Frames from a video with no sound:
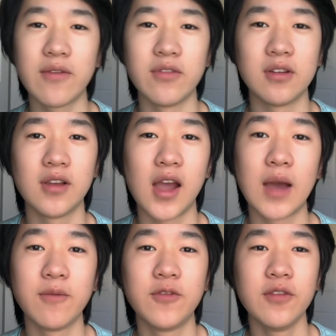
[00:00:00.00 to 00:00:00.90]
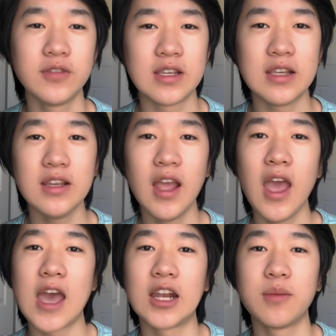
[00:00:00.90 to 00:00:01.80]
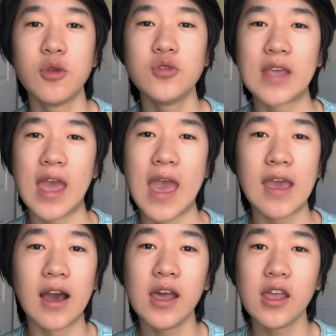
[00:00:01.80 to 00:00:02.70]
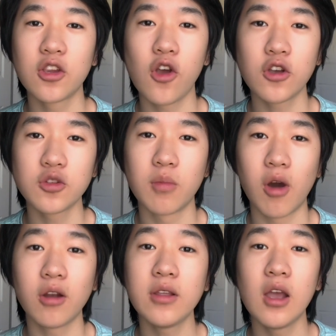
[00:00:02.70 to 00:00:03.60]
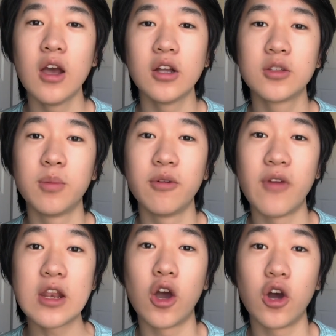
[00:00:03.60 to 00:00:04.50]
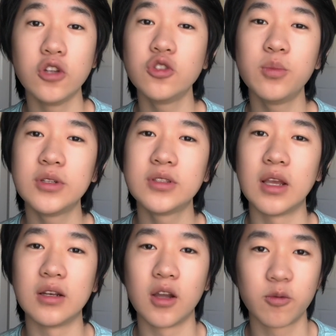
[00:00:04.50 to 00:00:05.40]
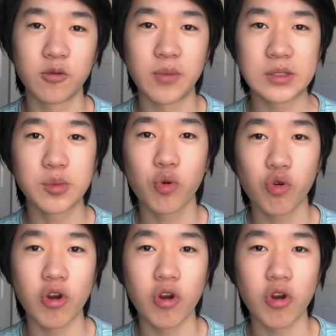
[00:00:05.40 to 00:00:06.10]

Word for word: Kevin. I'm 15 and I'm using AI and causal modeling to prevent 100% of preventable